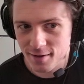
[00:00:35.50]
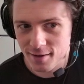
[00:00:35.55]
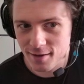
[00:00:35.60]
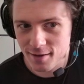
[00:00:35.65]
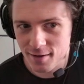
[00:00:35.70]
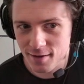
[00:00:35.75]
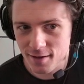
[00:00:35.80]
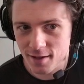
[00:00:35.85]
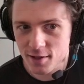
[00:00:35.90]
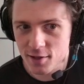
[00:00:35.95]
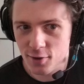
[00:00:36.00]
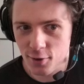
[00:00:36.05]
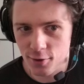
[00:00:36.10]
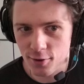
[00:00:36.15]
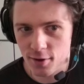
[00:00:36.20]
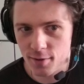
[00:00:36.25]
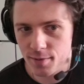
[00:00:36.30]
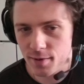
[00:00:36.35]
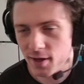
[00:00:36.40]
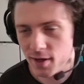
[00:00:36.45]
He's going
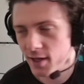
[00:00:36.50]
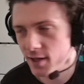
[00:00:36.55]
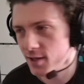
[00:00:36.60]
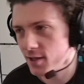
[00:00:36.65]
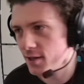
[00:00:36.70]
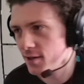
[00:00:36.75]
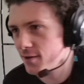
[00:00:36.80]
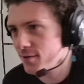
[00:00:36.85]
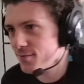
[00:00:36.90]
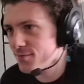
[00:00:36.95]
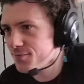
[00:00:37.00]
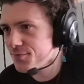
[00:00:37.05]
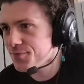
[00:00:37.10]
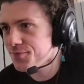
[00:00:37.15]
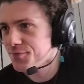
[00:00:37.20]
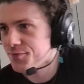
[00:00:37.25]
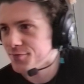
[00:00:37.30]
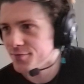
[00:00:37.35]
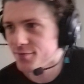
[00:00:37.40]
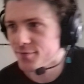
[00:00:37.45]
up an A tier.
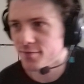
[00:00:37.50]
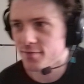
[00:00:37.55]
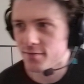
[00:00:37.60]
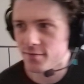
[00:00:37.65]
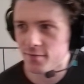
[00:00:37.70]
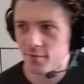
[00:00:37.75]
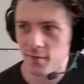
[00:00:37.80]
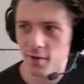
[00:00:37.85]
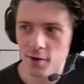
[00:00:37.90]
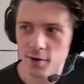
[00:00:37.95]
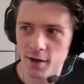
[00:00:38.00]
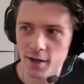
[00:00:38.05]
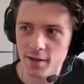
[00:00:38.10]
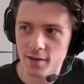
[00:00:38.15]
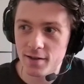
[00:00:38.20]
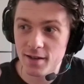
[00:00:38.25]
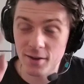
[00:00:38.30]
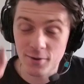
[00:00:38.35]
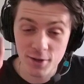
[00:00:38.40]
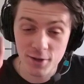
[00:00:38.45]
Right?
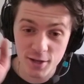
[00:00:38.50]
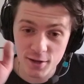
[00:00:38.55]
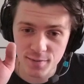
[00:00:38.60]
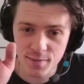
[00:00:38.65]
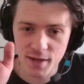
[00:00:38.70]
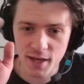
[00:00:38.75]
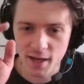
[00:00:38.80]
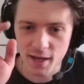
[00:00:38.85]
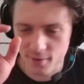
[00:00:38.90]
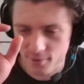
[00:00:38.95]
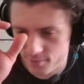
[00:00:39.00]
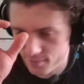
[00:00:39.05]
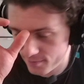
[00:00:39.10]
Now, hear me out.